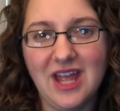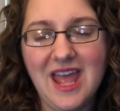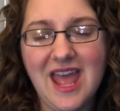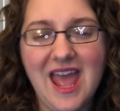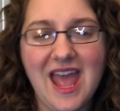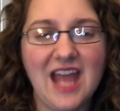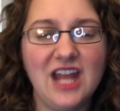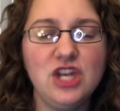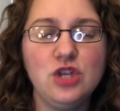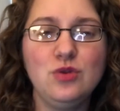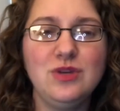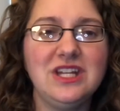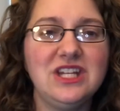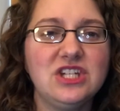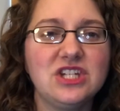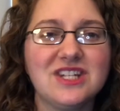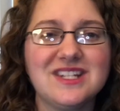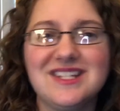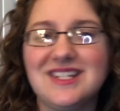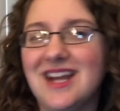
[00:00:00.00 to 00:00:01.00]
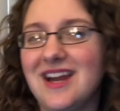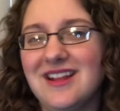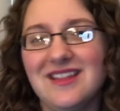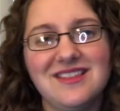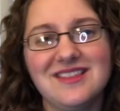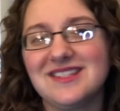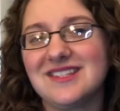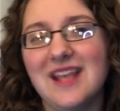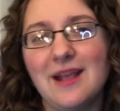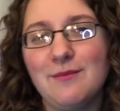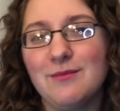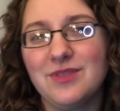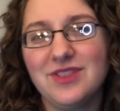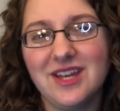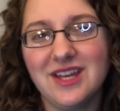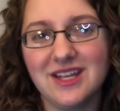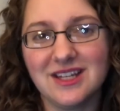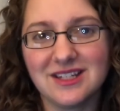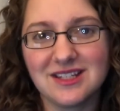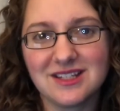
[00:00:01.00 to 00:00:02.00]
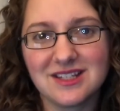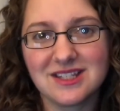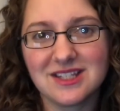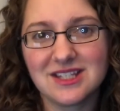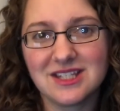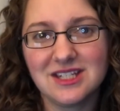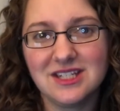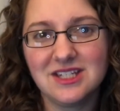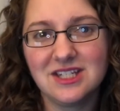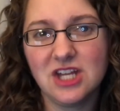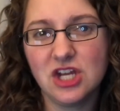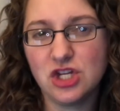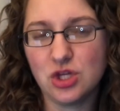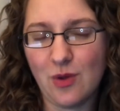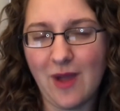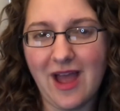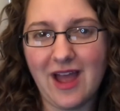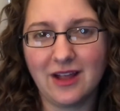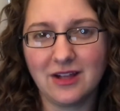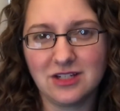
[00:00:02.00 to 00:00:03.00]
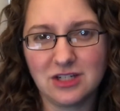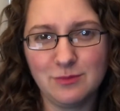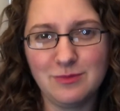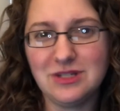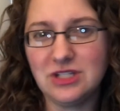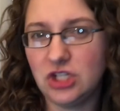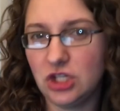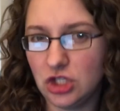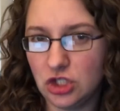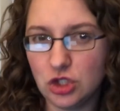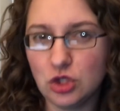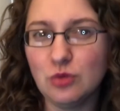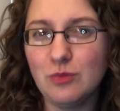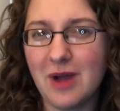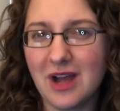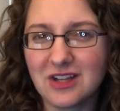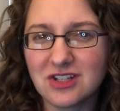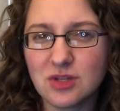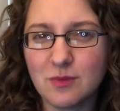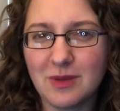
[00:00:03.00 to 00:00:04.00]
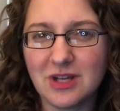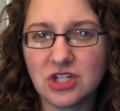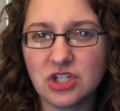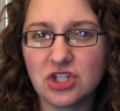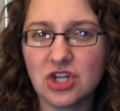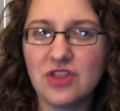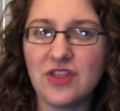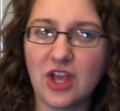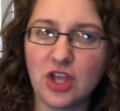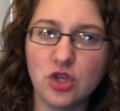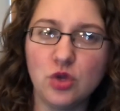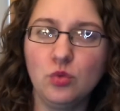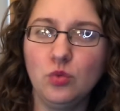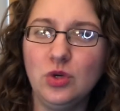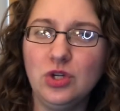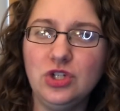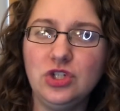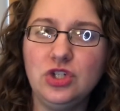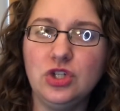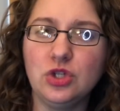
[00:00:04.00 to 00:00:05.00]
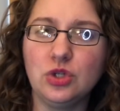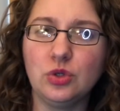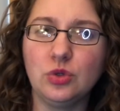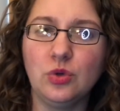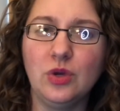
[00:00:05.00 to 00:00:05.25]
and you need to study the same things to do moxibustion that you would do